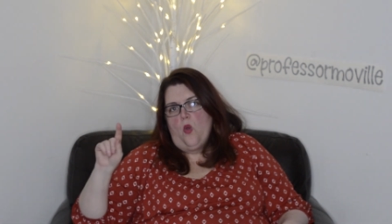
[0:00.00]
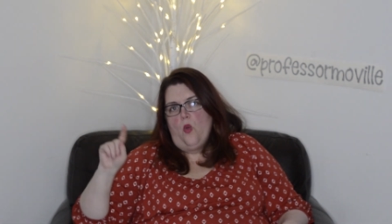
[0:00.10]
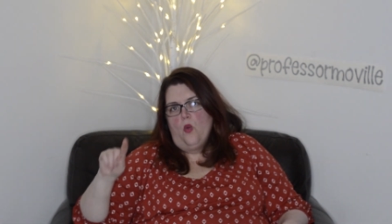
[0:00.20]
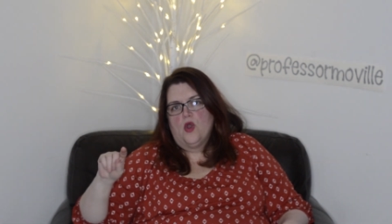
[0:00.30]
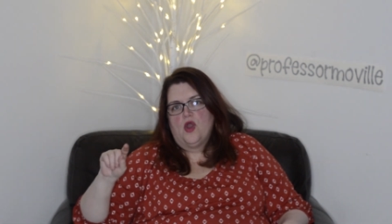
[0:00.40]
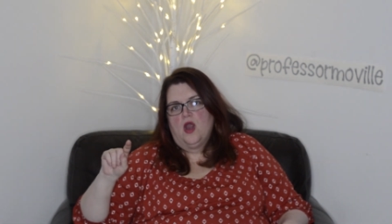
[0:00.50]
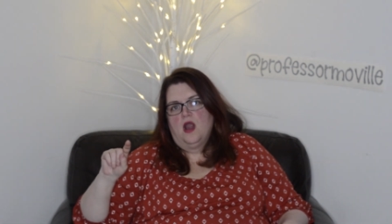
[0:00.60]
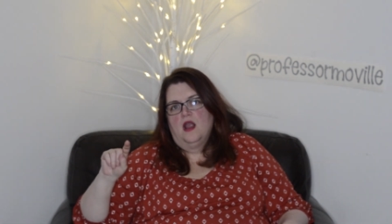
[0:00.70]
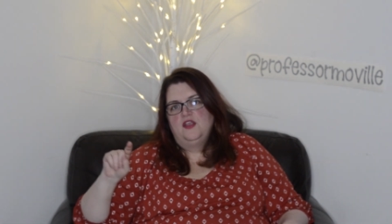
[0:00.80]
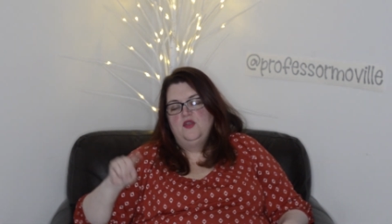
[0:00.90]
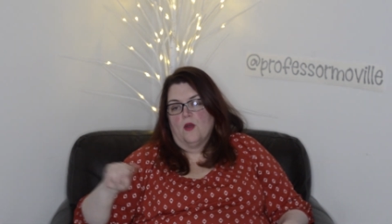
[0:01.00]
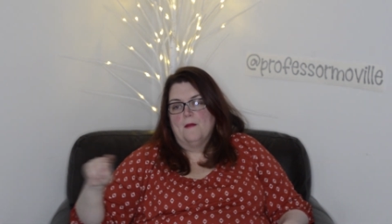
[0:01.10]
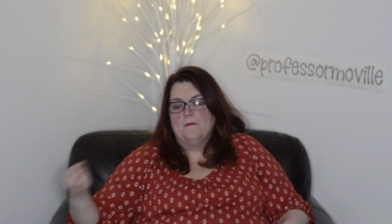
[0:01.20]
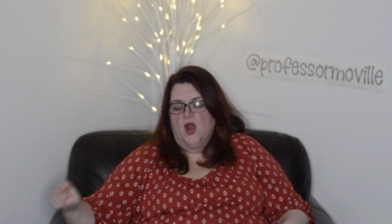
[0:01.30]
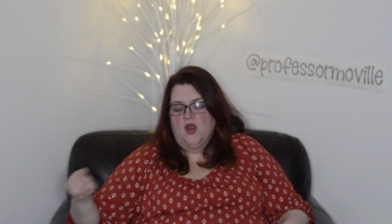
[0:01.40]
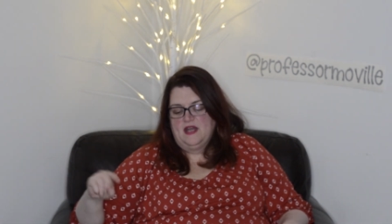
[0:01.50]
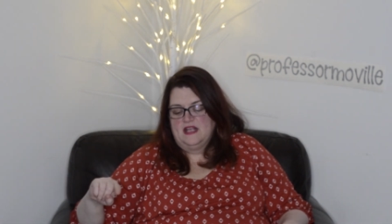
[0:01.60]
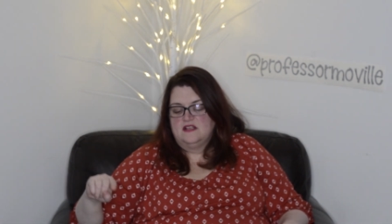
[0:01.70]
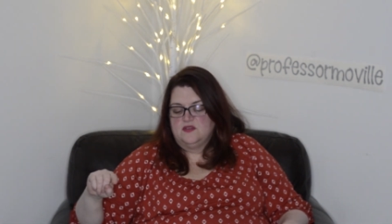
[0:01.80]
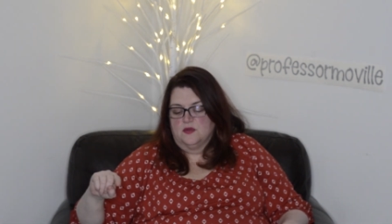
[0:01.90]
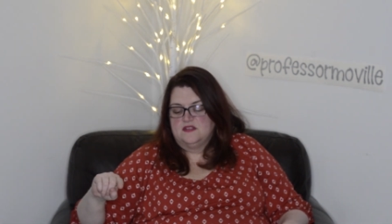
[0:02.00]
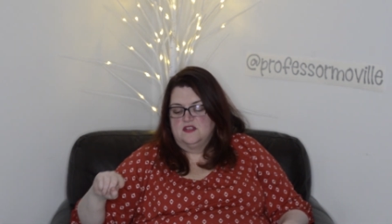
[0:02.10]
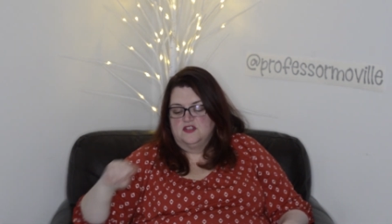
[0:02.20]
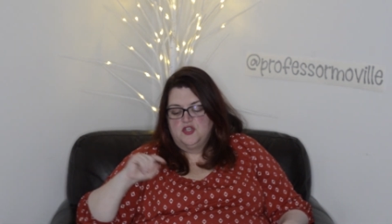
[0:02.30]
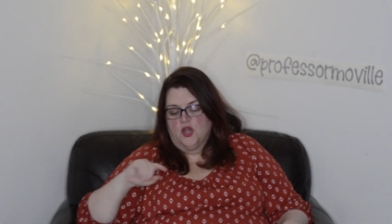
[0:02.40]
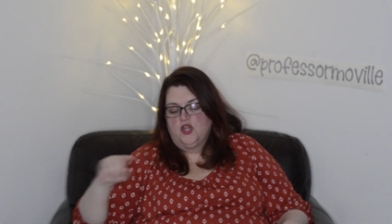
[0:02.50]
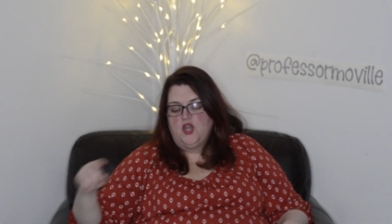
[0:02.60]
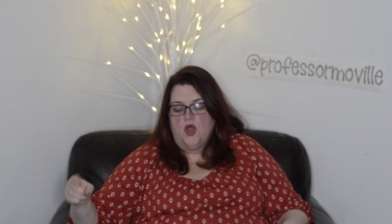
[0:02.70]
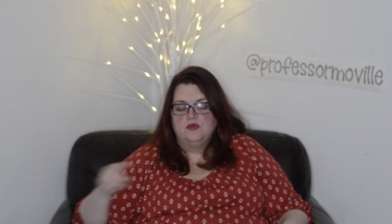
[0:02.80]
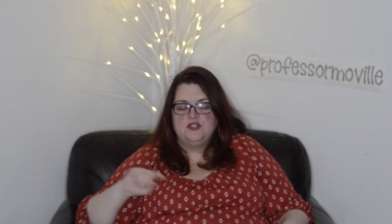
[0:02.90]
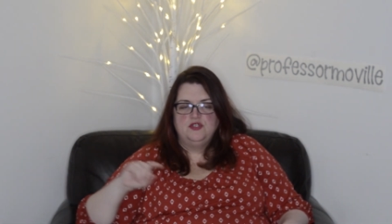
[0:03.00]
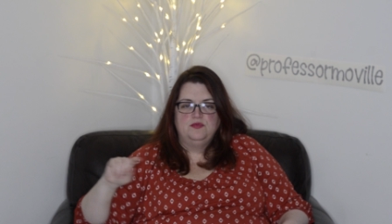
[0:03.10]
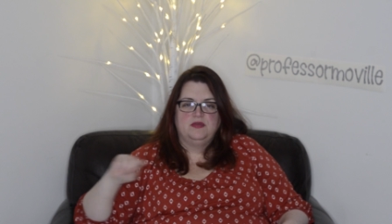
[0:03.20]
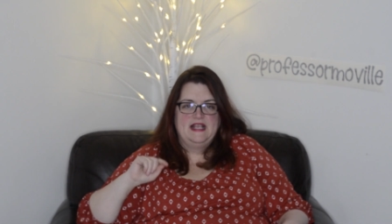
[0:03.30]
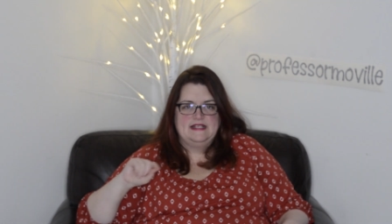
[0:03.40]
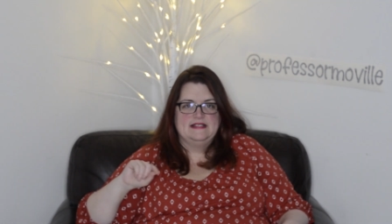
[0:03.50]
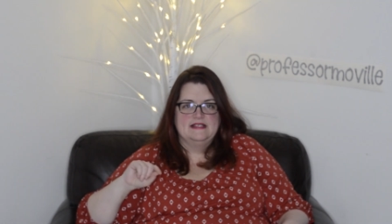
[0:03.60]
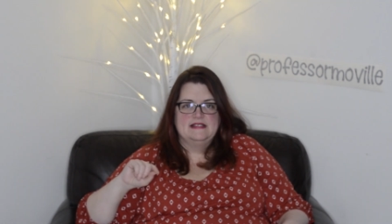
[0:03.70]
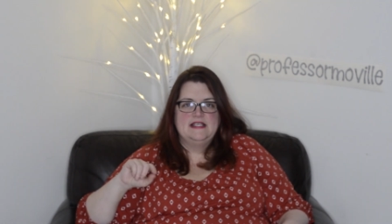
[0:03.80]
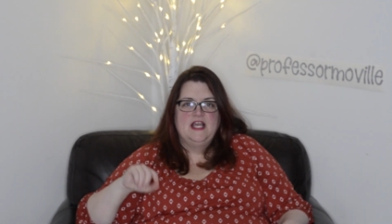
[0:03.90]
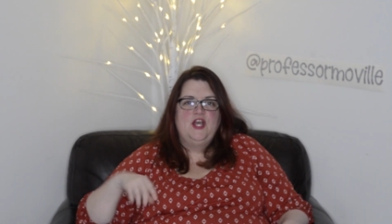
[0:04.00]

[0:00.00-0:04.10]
or your marketing sources, your go-to places